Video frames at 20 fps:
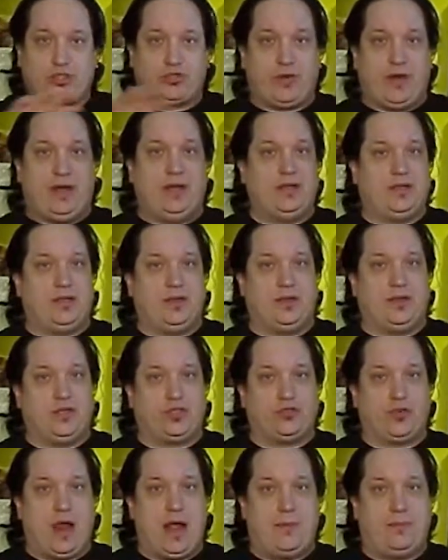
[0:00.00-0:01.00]
straight into the
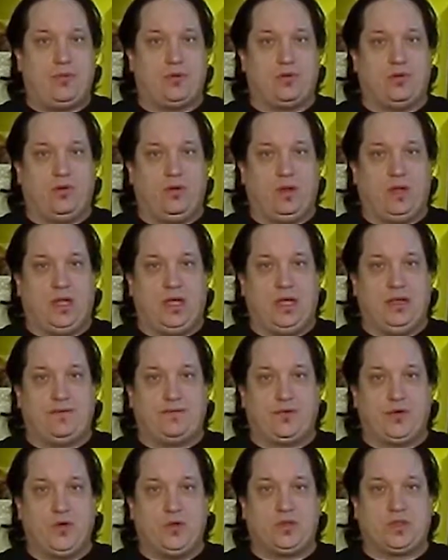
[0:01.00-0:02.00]
tropical
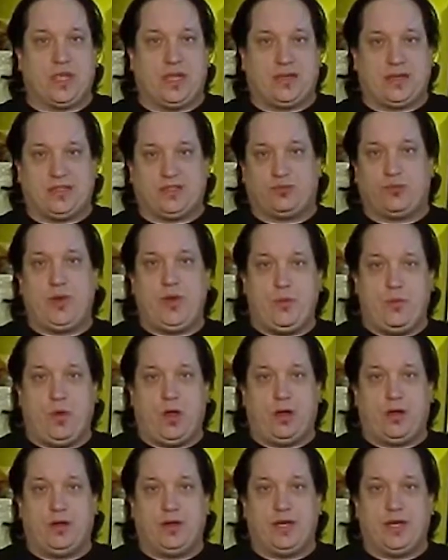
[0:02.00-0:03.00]
fruits like the
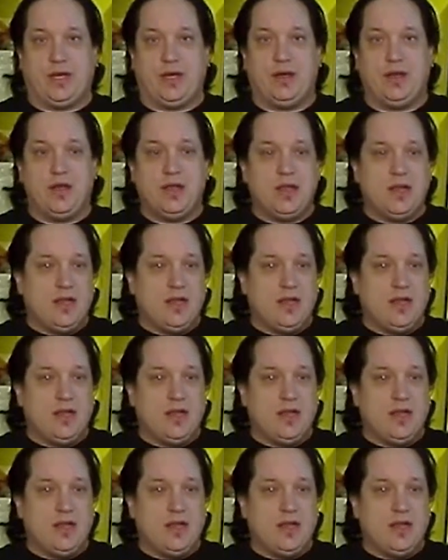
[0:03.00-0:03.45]
Sweetwater did.